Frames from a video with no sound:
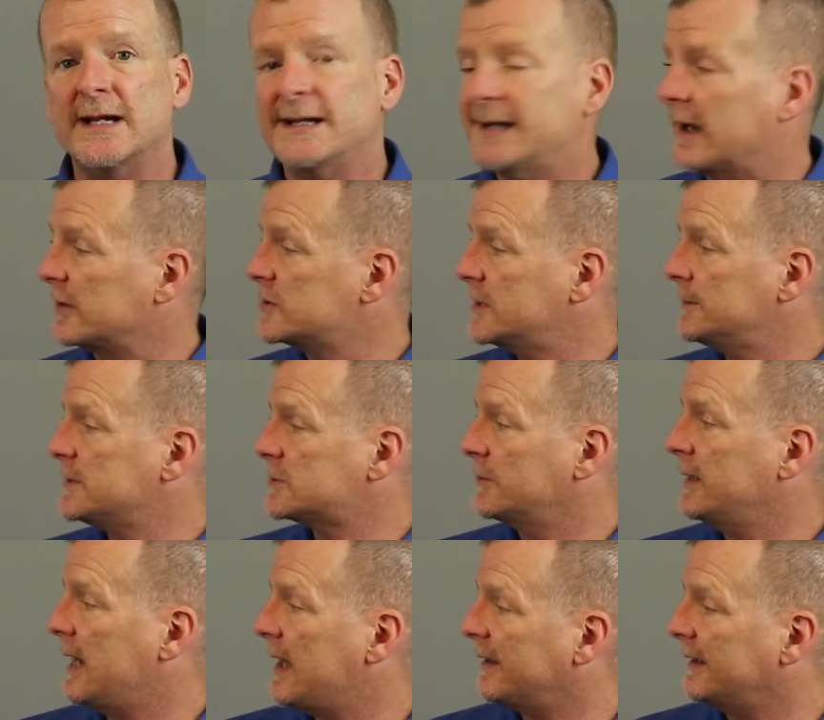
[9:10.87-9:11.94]
Now, Jimmy's
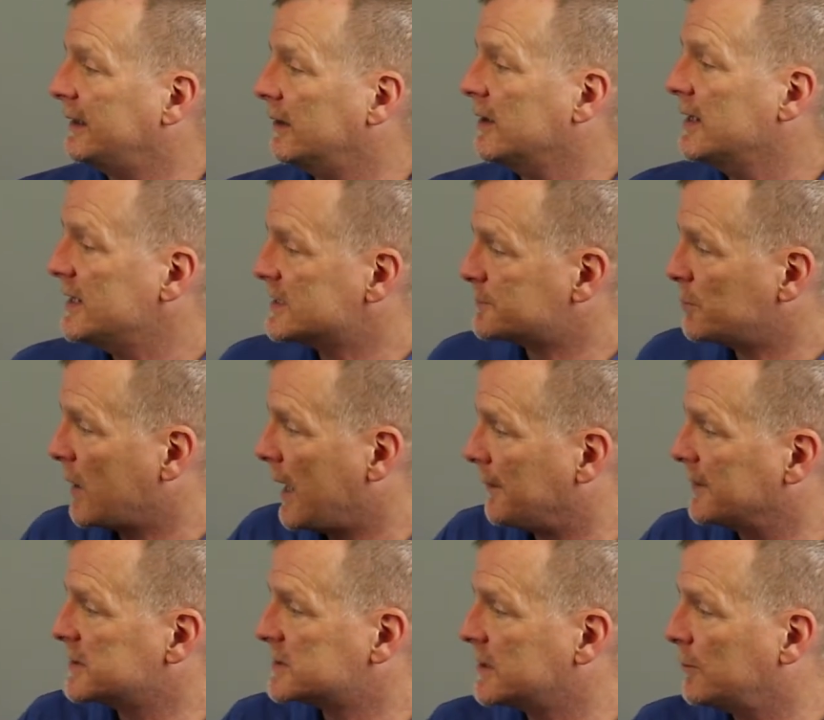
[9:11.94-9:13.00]
reality here is
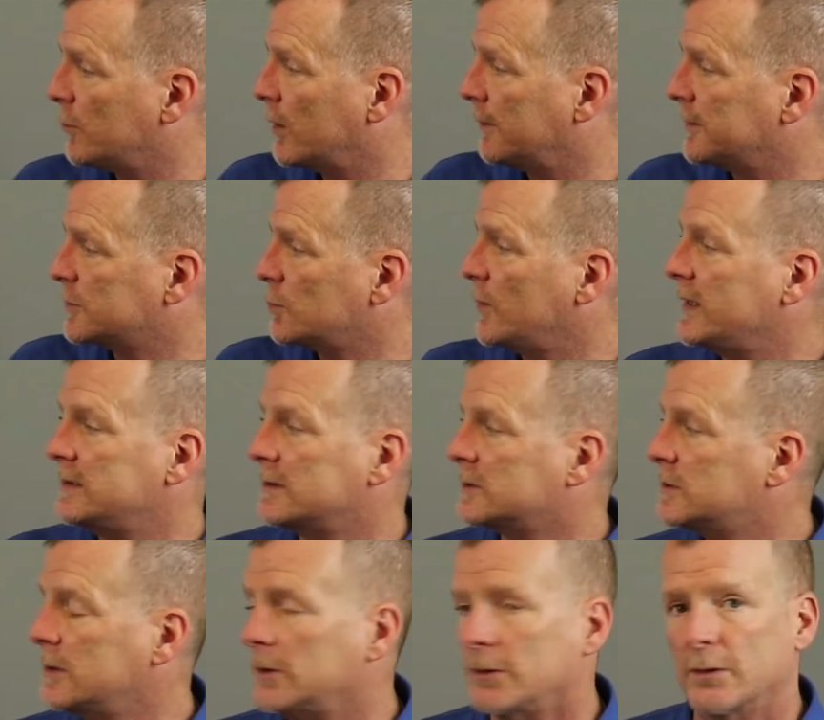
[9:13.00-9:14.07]
probably somewhere between the
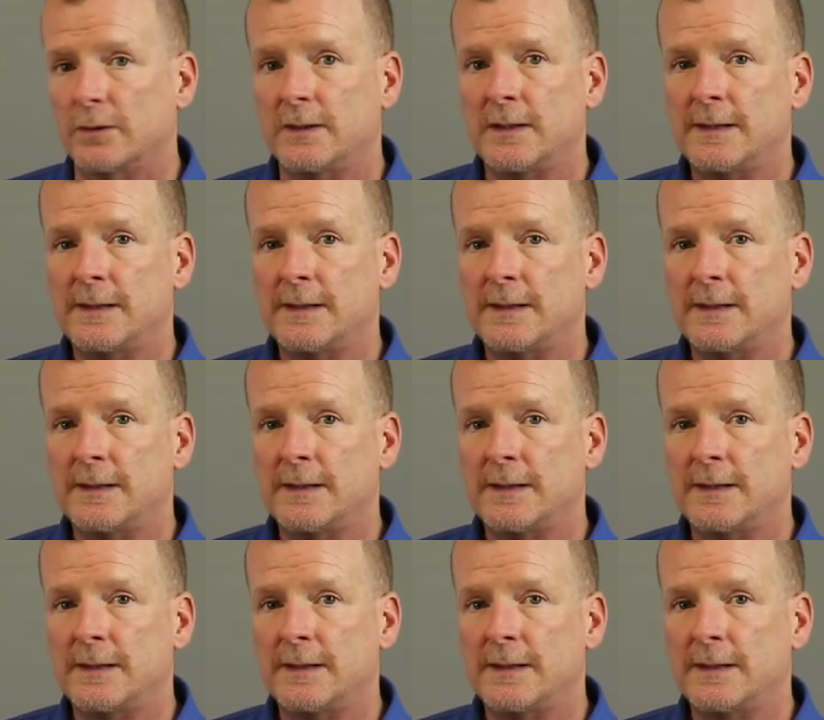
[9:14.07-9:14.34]
two.